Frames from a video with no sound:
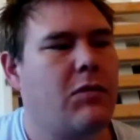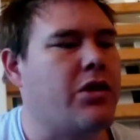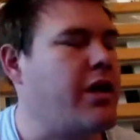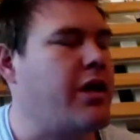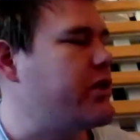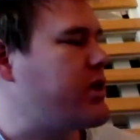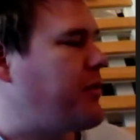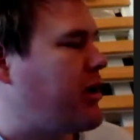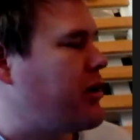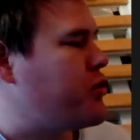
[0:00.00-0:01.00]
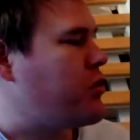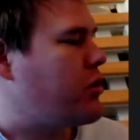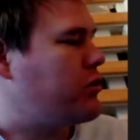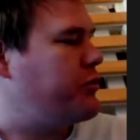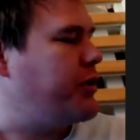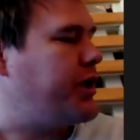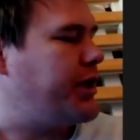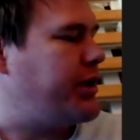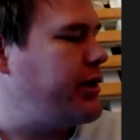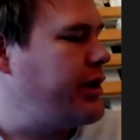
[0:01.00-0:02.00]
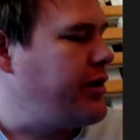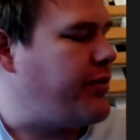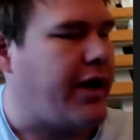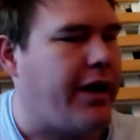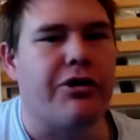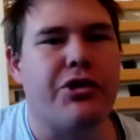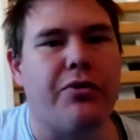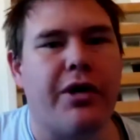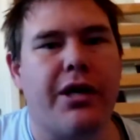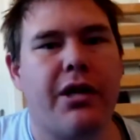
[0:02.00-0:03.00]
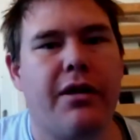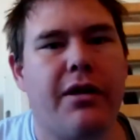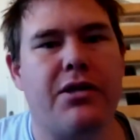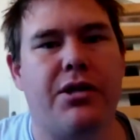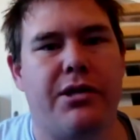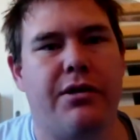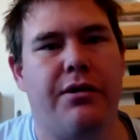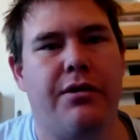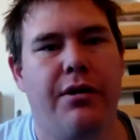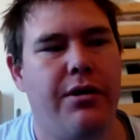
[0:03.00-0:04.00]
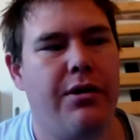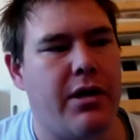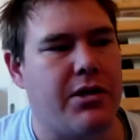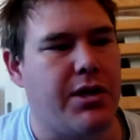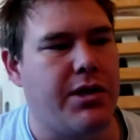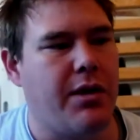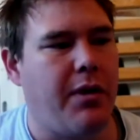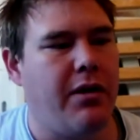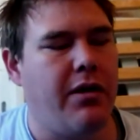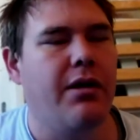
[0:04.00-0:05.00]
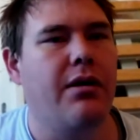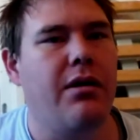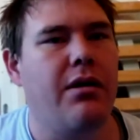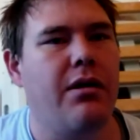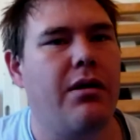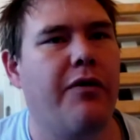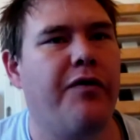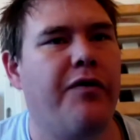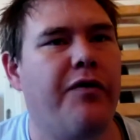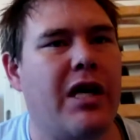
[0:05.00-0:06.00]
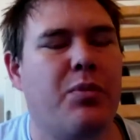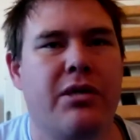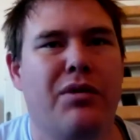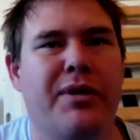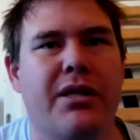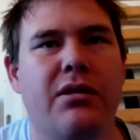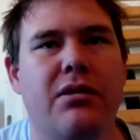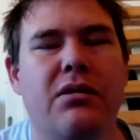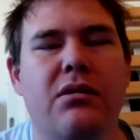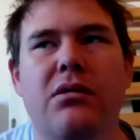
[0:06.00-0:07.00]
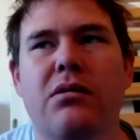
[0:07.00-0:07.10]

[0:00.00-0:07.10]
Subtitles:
So that's not something controlled by parents or anything. That's just something that Facebook is implementing.